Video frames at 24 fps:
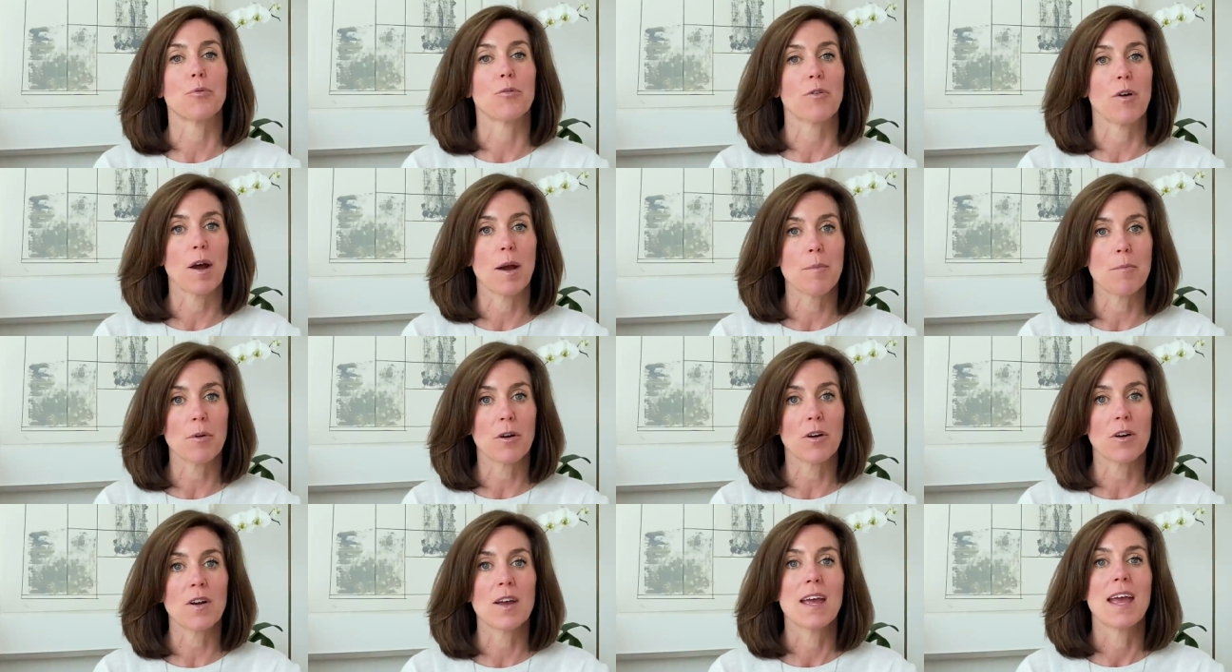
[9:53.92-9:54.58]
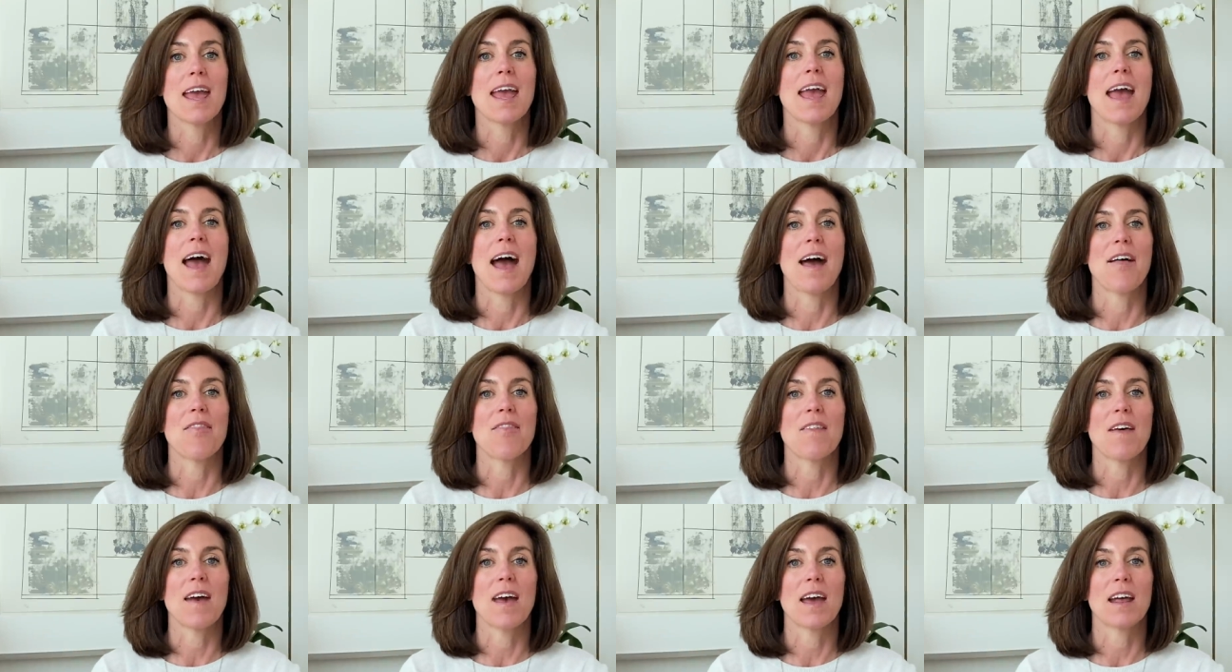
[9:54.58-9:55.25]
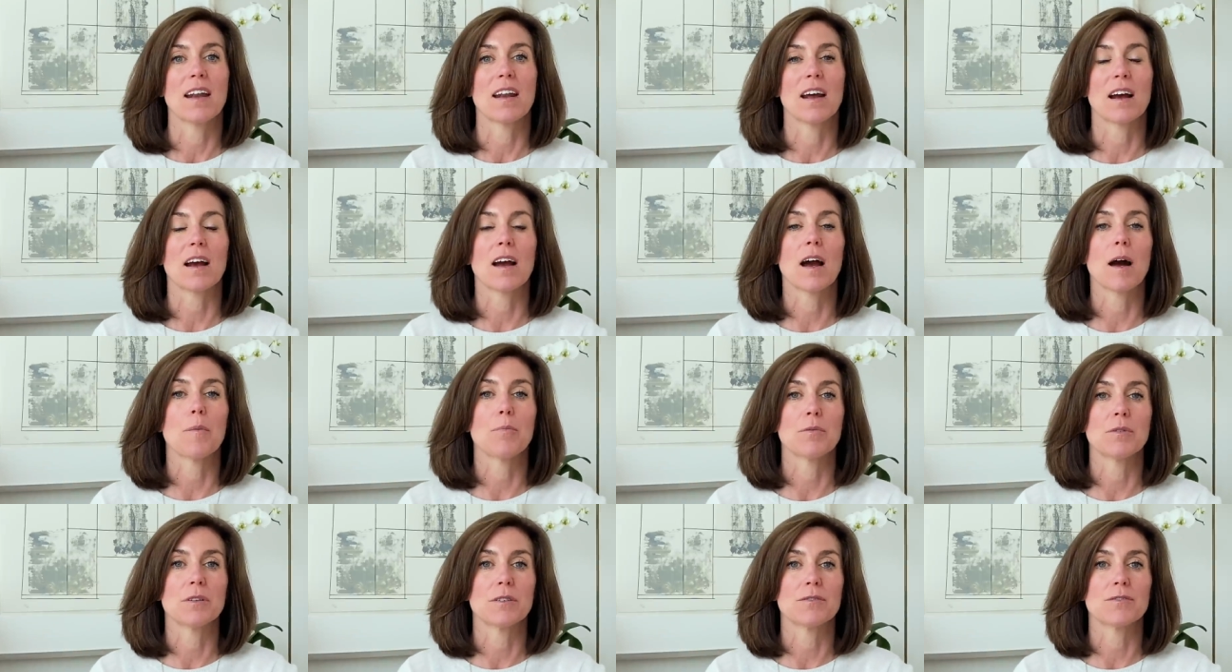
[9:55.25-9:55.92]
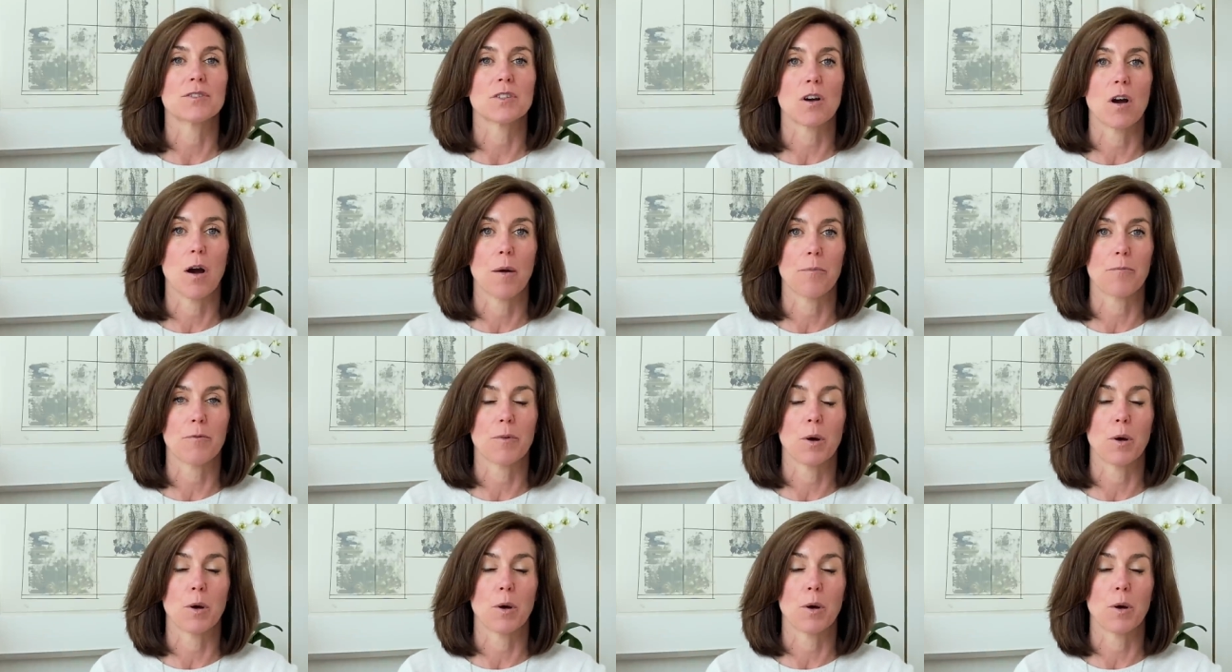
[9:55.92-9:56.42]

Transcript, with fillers: primer, and then a couple of top